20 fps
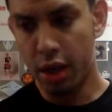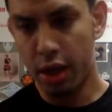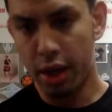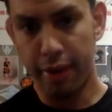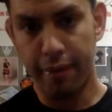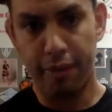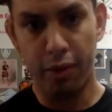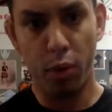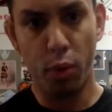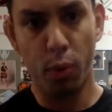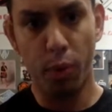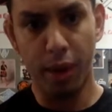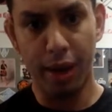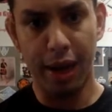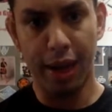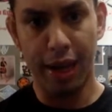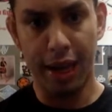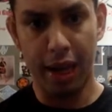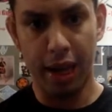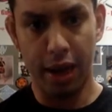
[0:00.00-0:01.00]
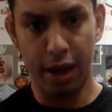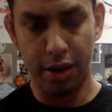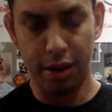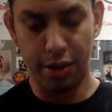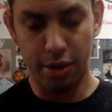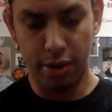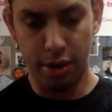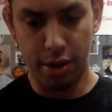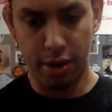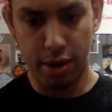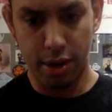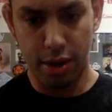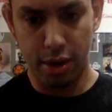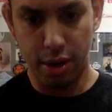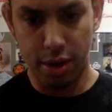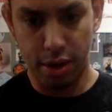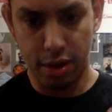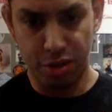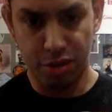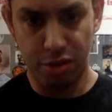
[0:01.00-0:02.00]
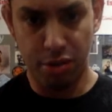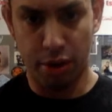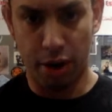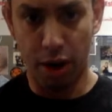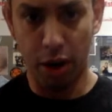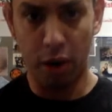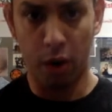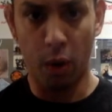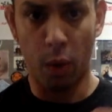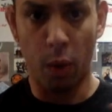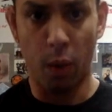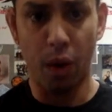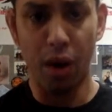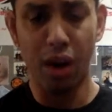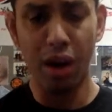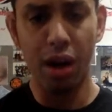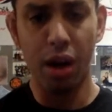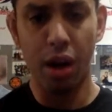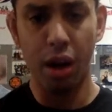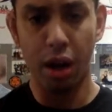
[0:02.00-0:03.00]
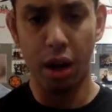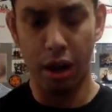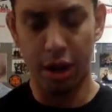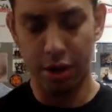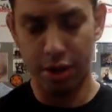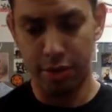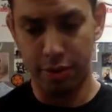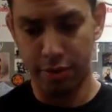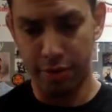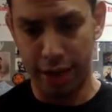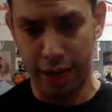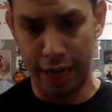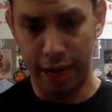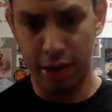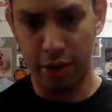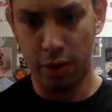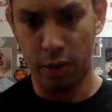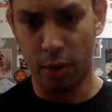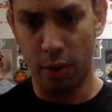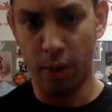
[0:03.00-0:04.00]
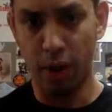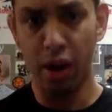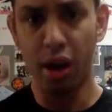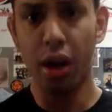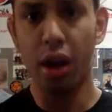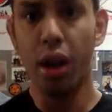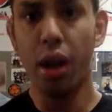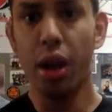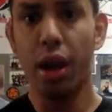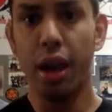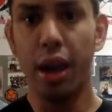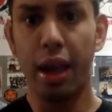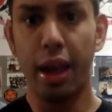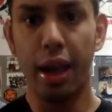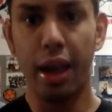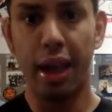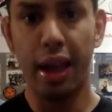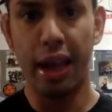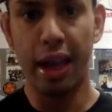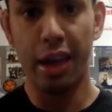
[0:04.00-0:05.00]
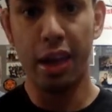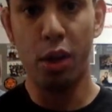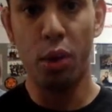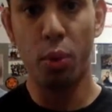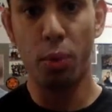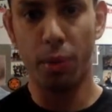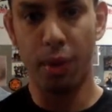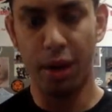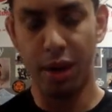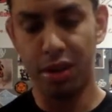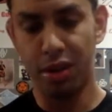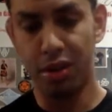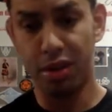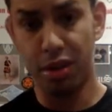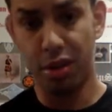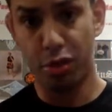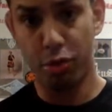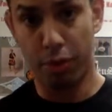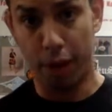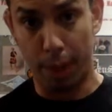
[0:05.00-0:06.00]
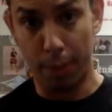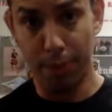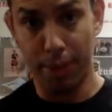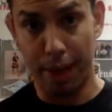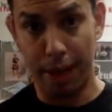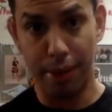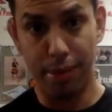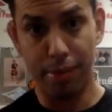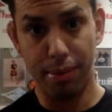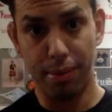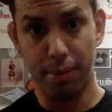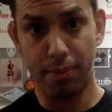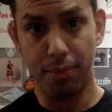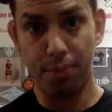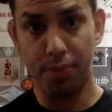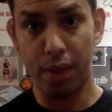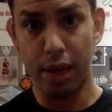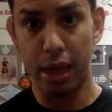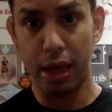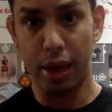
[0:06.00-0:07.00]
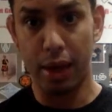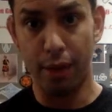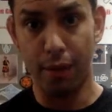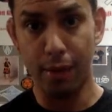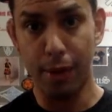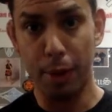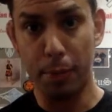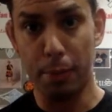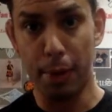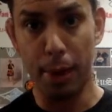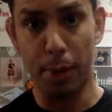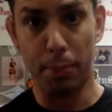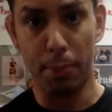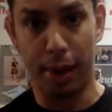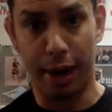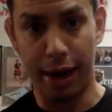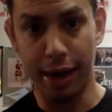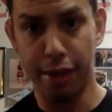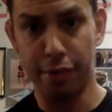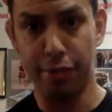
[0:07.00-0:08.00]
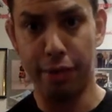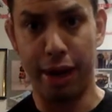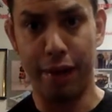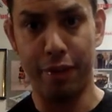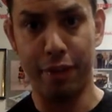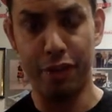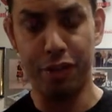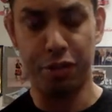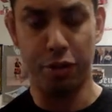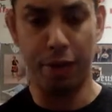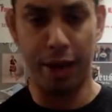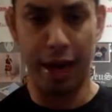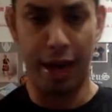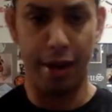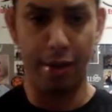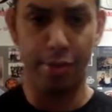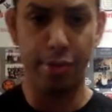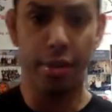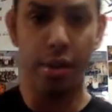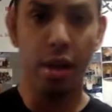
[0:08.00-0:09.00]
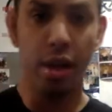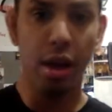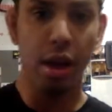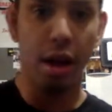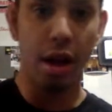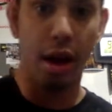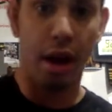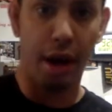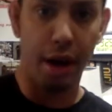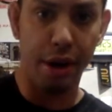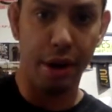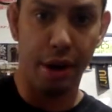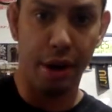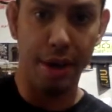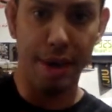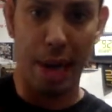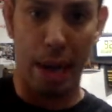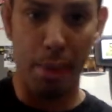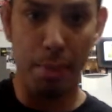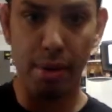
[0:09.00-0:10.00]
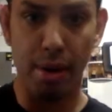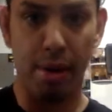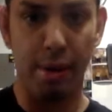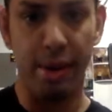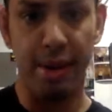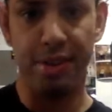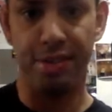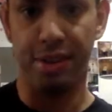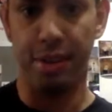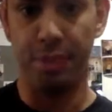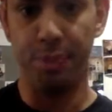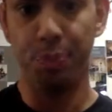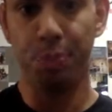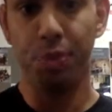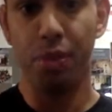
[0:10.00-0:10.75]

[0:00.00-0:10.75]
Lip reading: if you want to get a strong core, a defined core, and you want to drop that, a little bit of body fat that you have on your abdominal region,